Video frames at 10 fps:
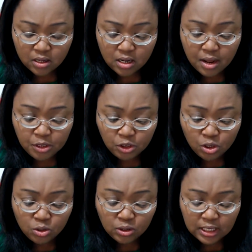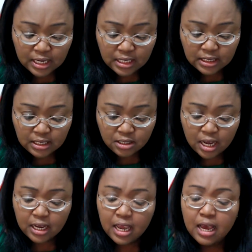Let me show you the
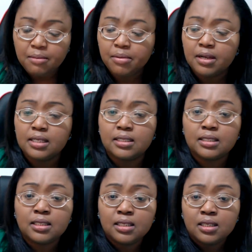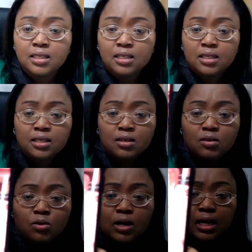keke ambulance. Look